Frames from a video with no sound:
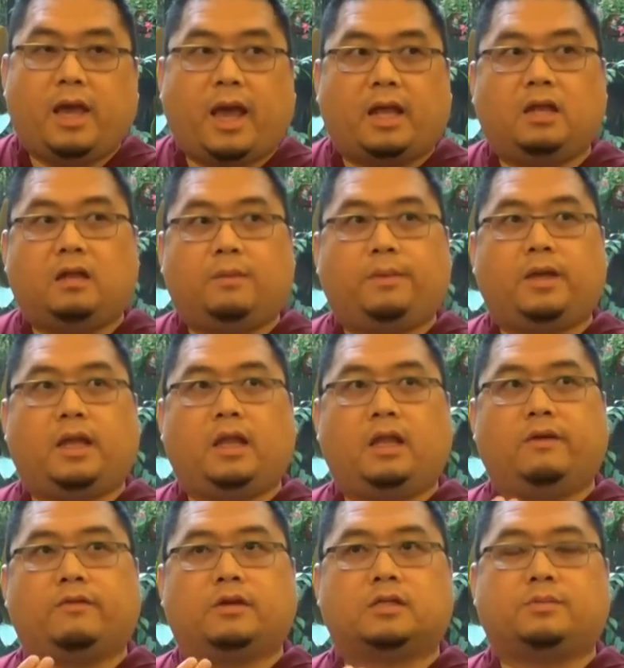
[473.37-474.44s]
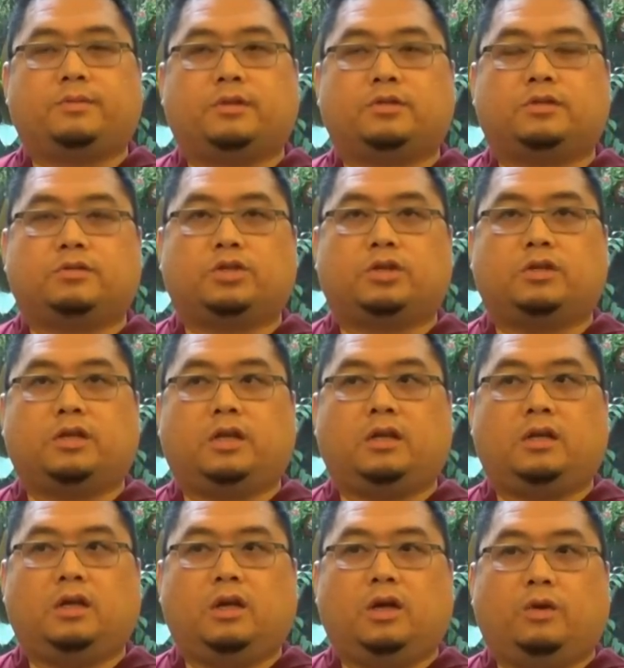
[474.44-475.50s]
And in the beginning of our spiritual
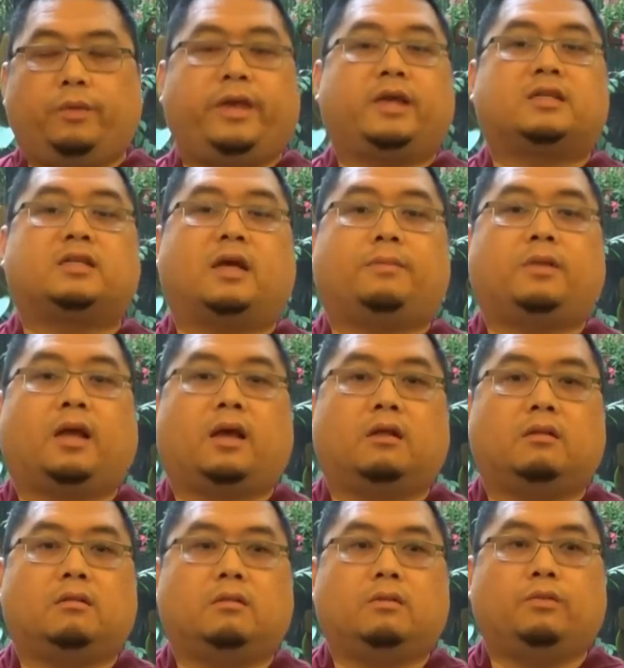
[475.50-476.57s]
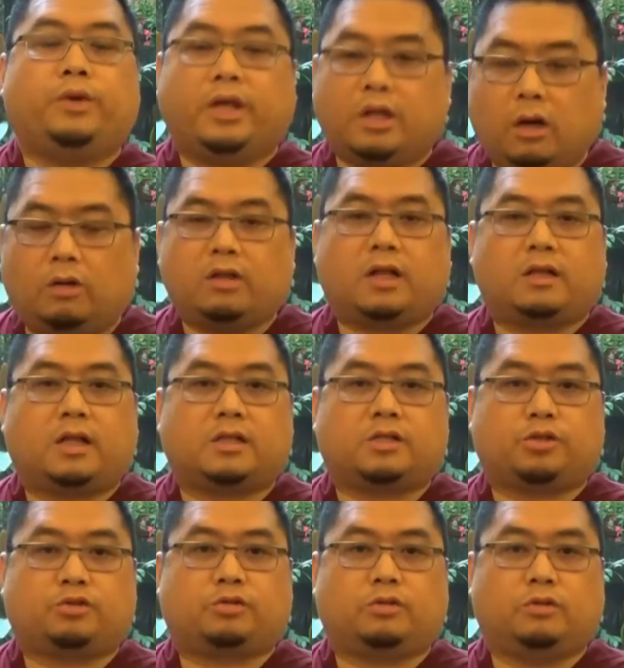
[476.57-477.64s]
journey, we accept that. We know that
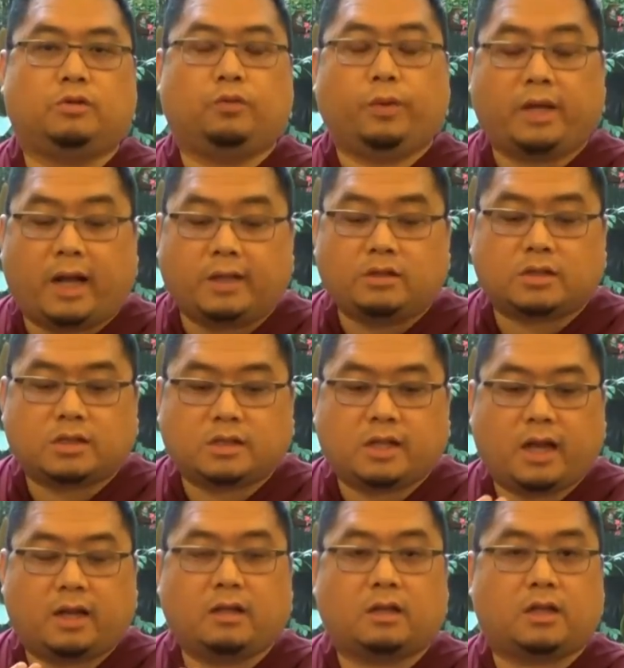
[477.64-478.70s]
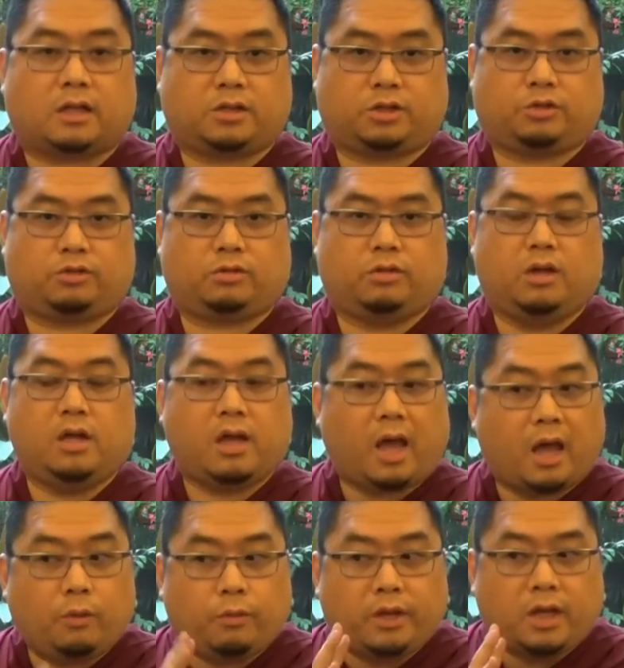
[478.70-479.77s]
that's true. We understand that that's true.
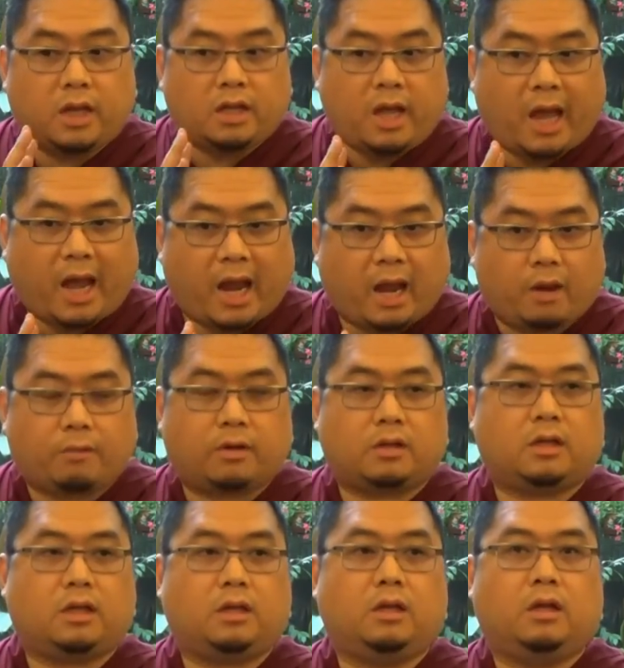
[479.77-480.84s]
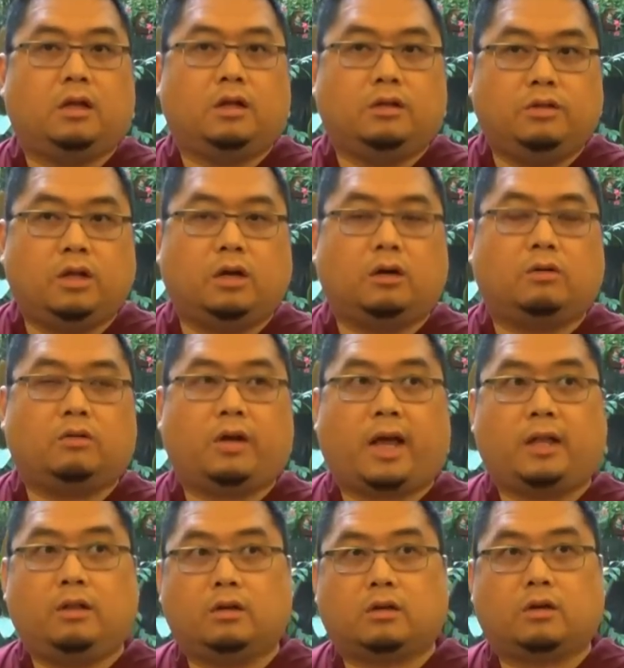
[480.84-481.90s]
And we inherently know
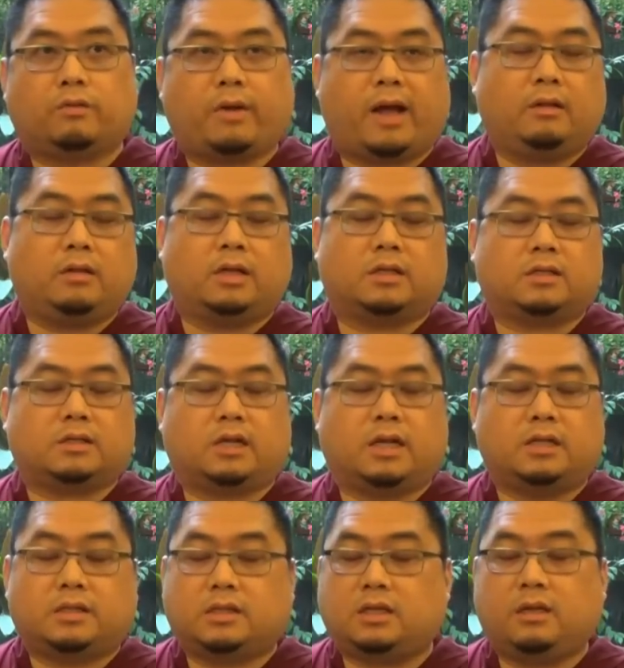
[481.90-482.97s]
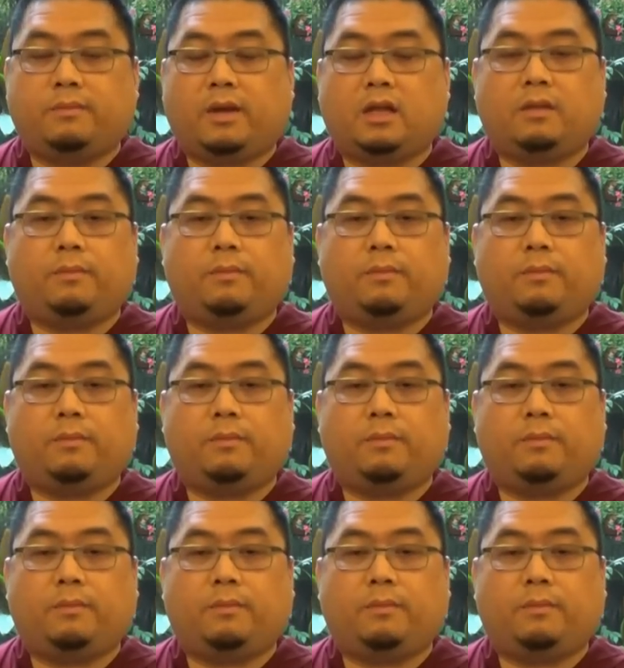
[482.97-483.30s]
and look around us and see many